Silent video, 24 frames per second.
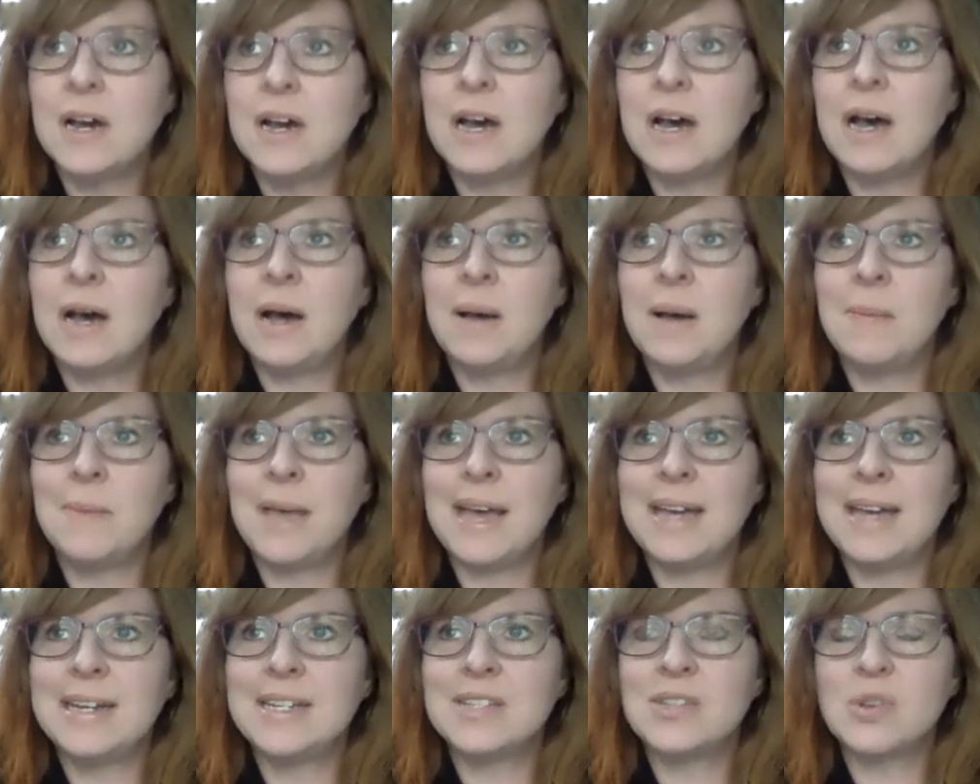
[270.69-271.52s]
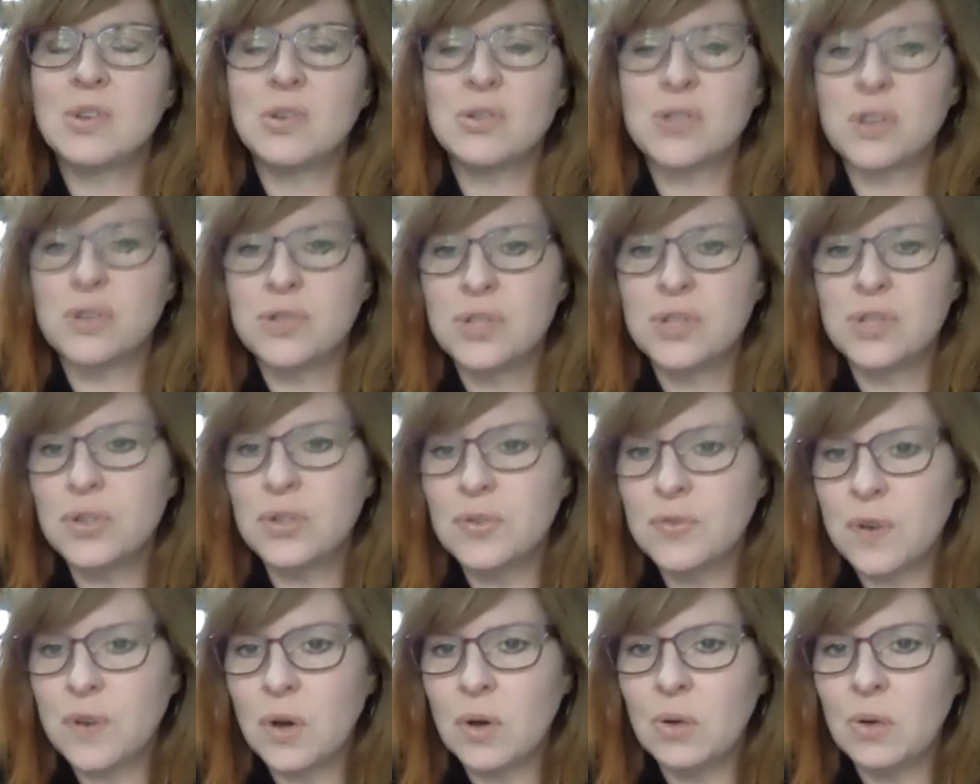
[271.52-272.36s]
And it's also
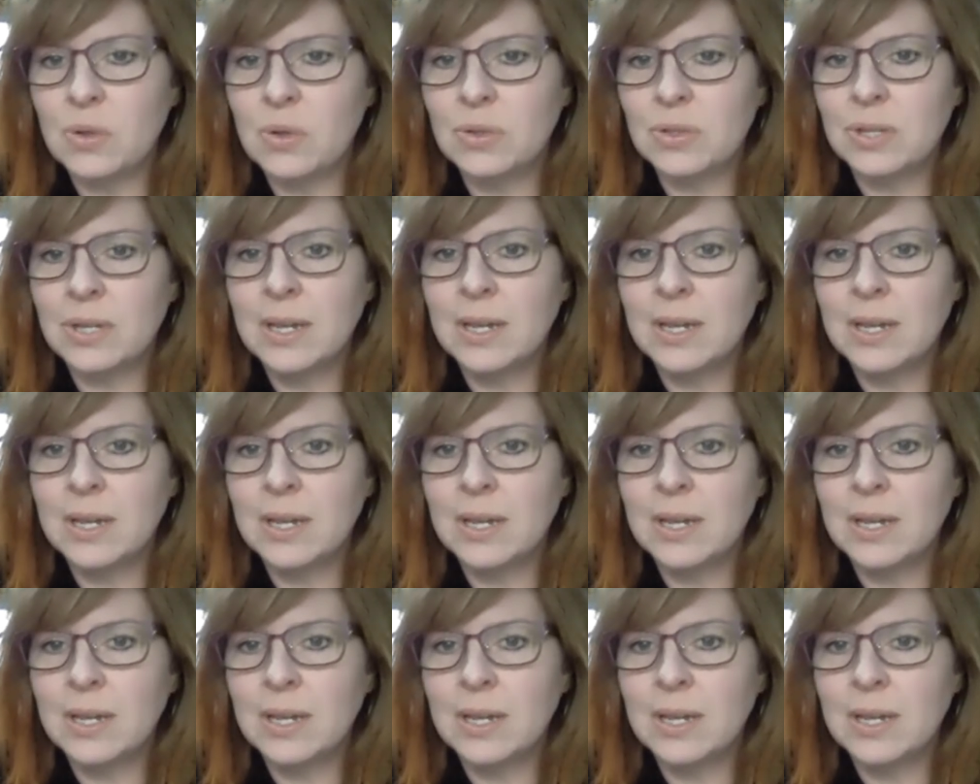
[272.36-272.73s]
twofold.